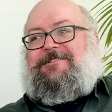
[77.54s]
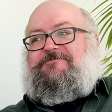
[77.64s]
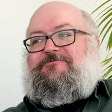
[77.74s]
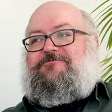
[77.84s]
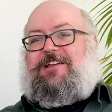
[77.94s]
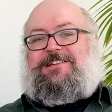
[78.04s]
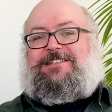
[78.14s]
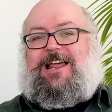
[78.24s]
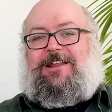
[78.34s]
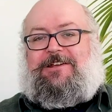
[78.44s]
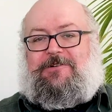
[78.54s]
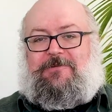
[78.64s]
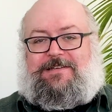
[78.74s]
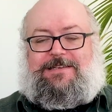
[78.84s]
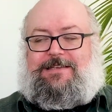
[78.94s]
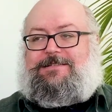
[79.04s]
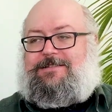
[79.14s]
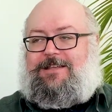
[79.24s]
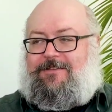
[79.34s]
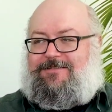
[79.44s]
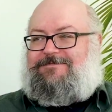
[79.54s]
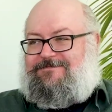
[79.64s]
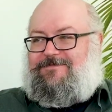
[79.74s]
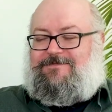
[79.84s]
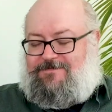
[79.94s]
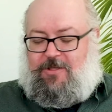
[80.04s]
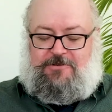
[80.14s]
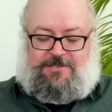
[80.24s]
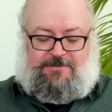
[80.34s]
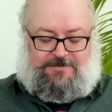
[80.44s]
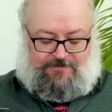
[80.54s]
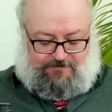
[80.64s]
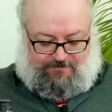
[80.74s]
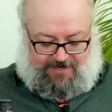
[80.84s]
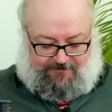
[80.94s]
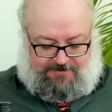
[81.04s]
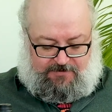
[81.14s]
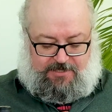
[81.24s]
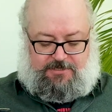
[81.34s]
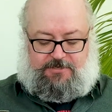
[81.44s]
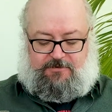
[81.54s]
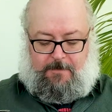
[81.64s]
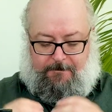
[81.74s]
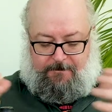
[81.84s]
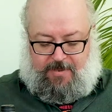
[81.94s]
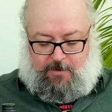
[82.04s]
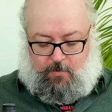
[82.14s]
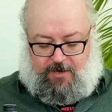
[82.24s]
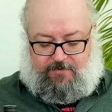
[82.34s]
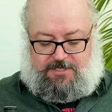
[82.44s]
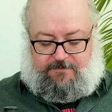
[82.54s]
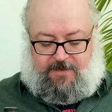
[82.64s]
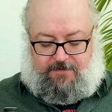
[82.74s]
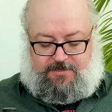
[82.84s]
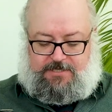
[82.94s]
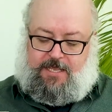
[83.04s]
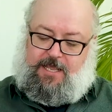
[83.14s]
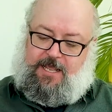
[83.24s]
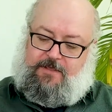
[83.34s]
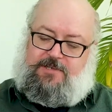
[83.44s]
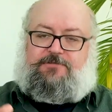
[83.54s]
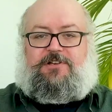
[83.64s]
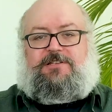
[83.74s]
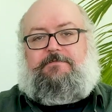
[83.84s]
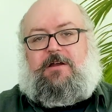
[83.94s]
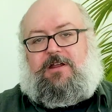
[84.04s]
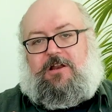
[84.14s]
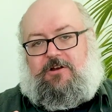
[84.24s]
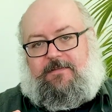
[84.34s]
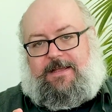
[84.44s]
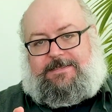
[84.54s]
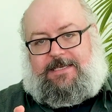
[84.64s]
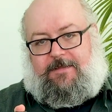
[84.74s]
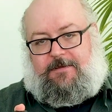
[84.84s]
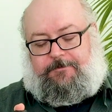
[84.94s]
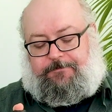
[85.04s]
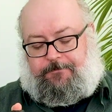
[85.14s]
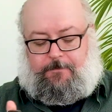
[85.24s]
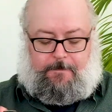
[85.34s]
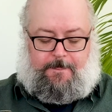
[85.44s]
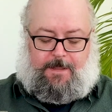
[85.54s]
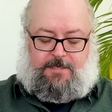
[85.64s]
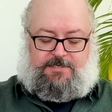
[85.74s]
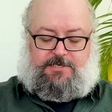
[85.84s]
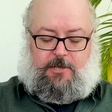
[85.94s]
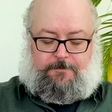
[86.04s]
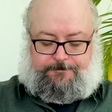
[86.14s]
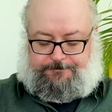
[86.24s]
rich, delicate whiskies. You know, loads and loads of, sort of difference between the two of them, big, wide range of flavours. And this tries to marry a load of that together. So,